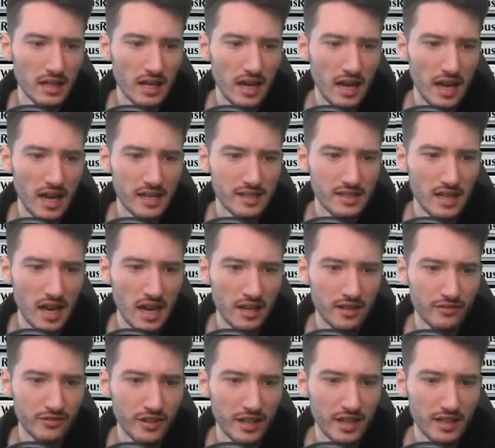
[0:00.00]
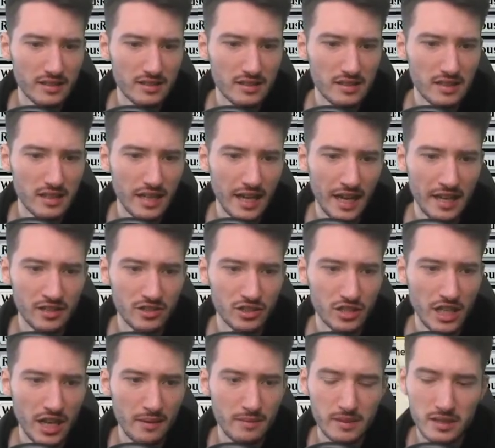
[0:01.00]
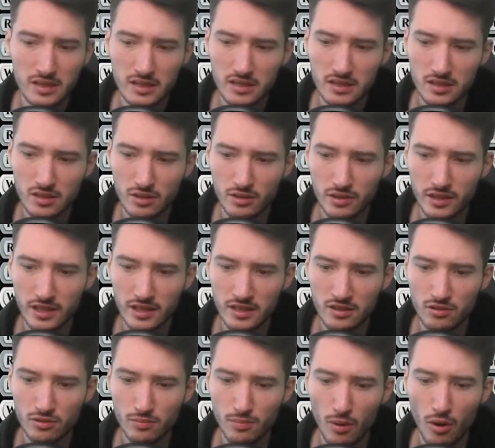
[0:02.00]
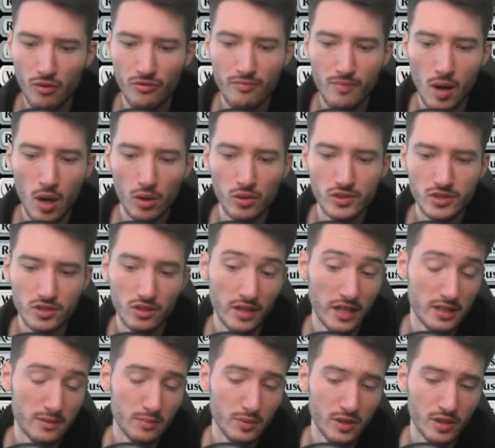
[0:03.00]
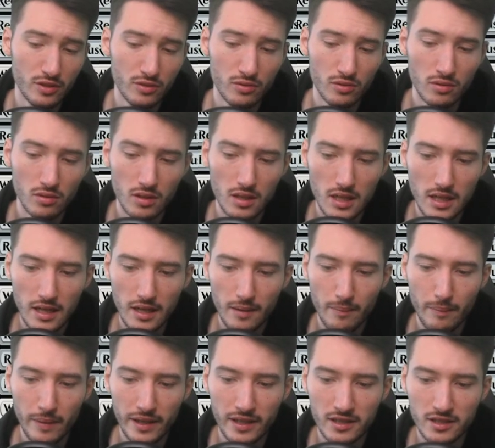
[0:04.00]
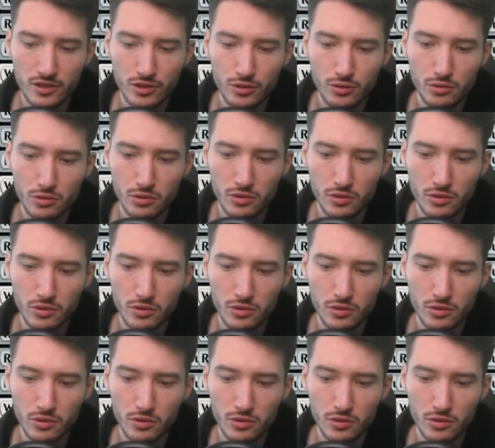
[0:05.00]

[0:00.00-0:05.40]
has artifacts and enchantments, so it can do both modes, so that's pretty cool. Making a 2-2